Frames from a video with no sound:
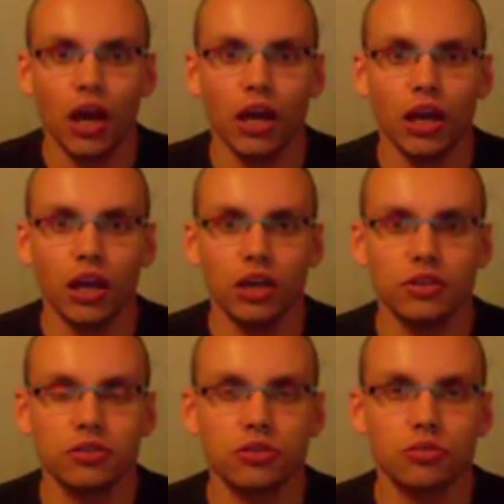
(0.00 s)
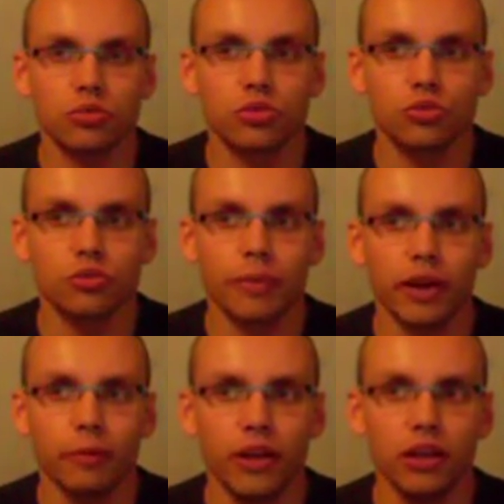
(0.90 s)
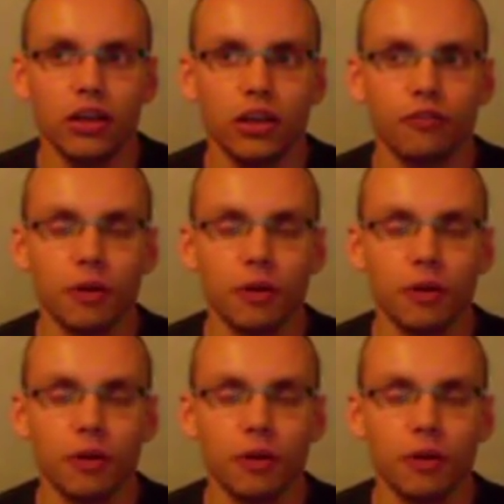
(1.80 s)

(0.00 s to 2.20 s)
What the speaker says: It was used by many